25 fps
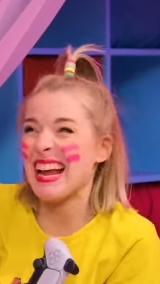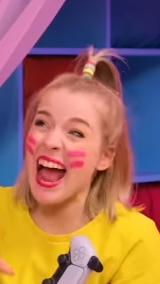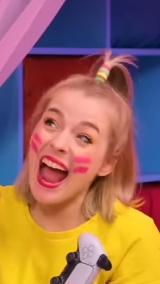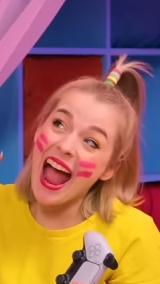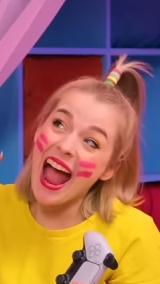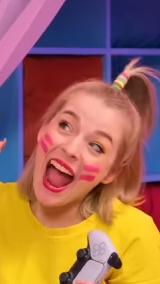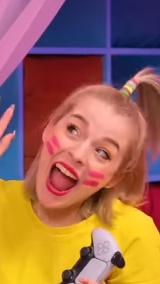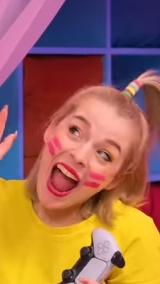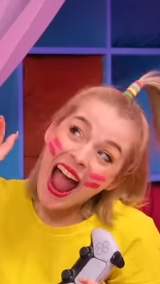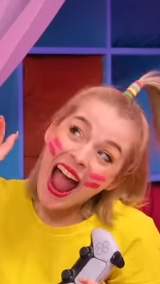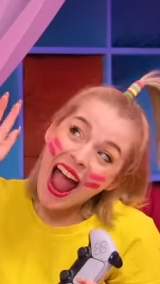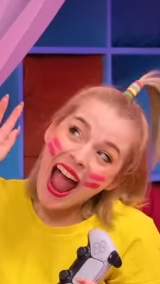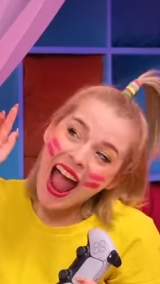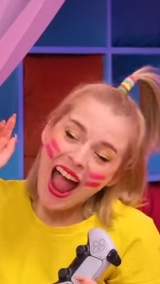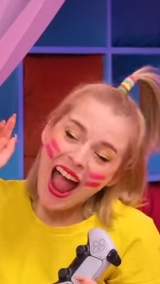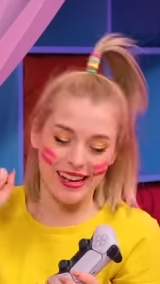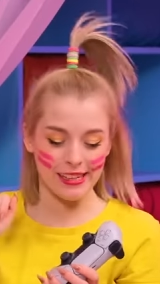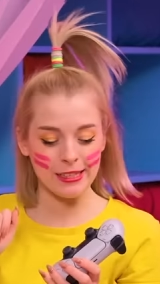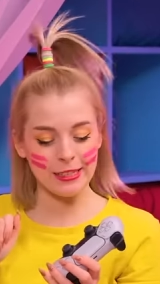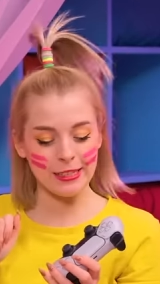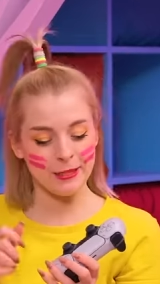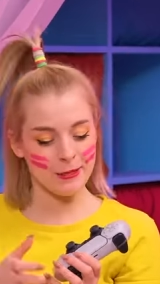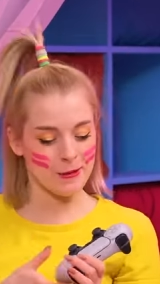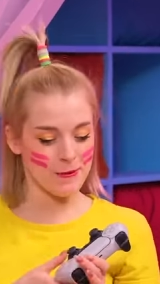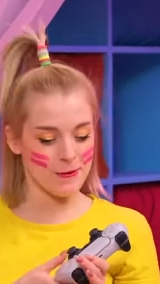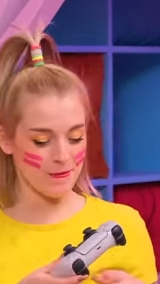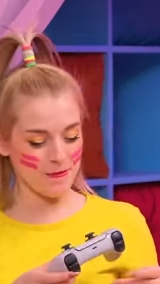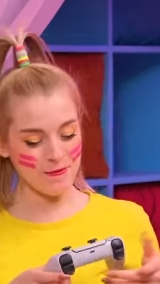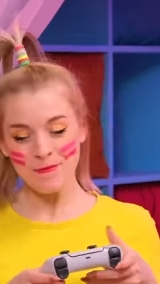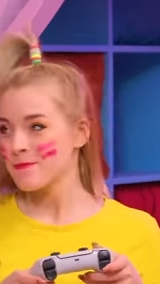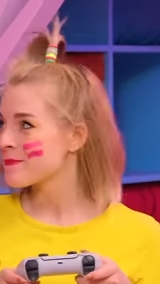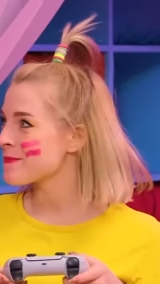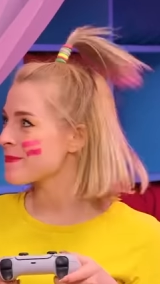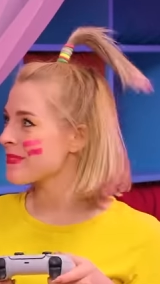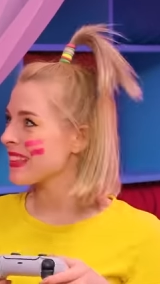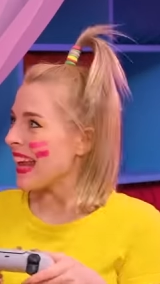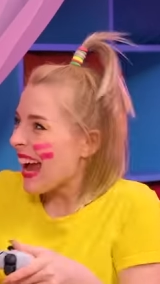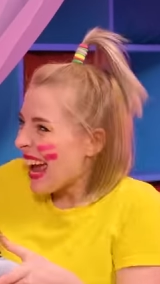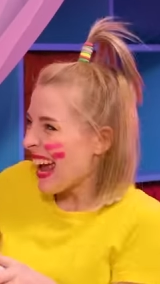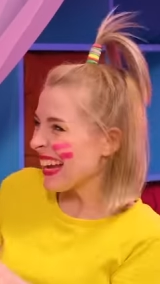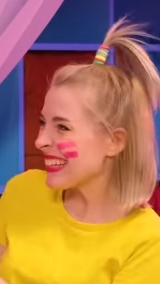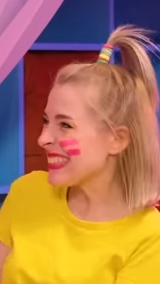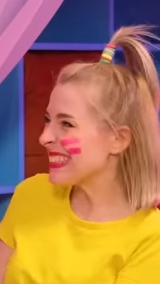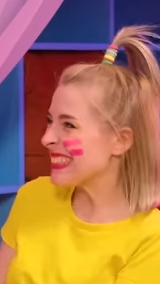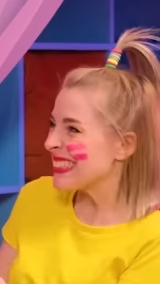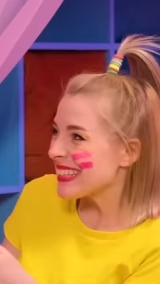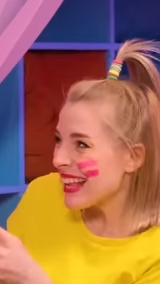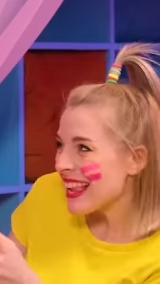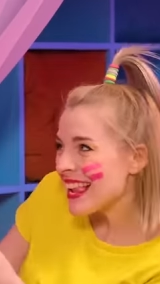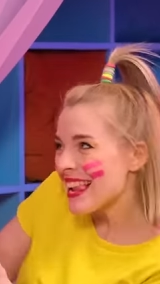Great, now I can play with the
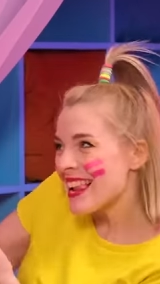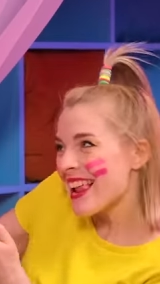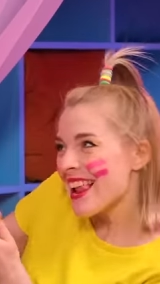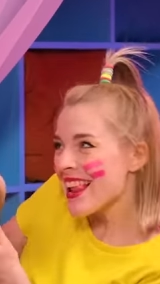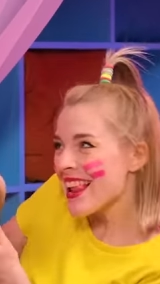joystick.